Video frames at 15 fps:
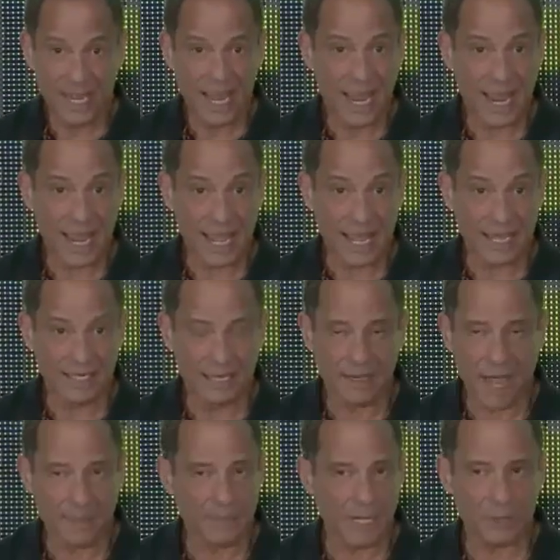And
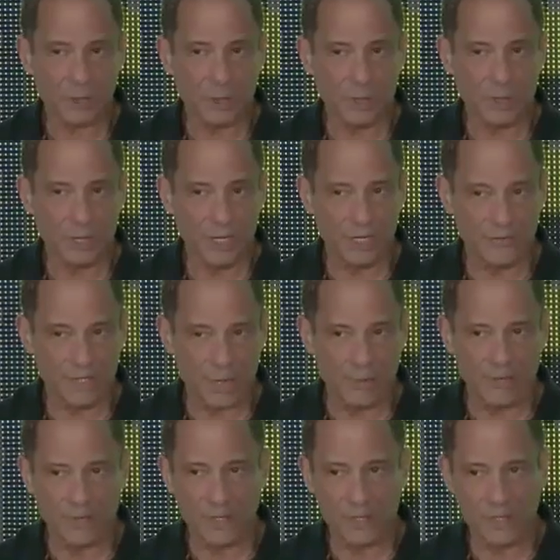I'm not sure if some
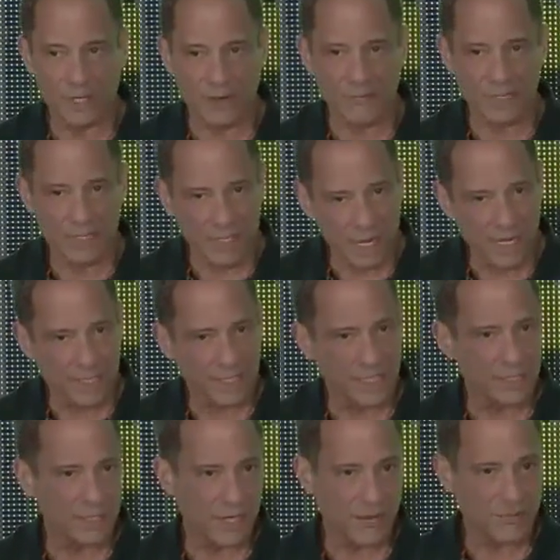of the stuff he does
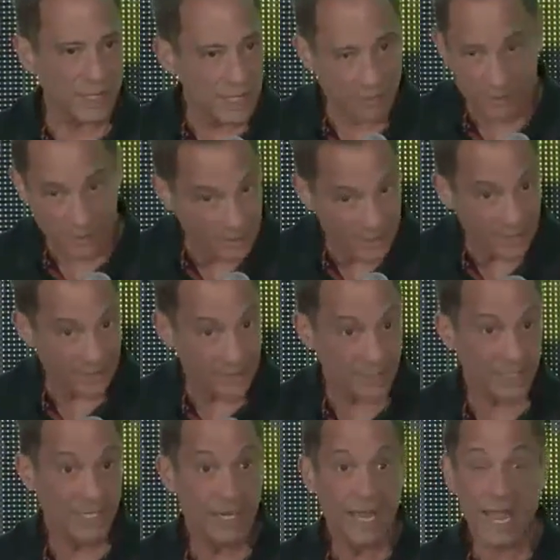is stuff he believes.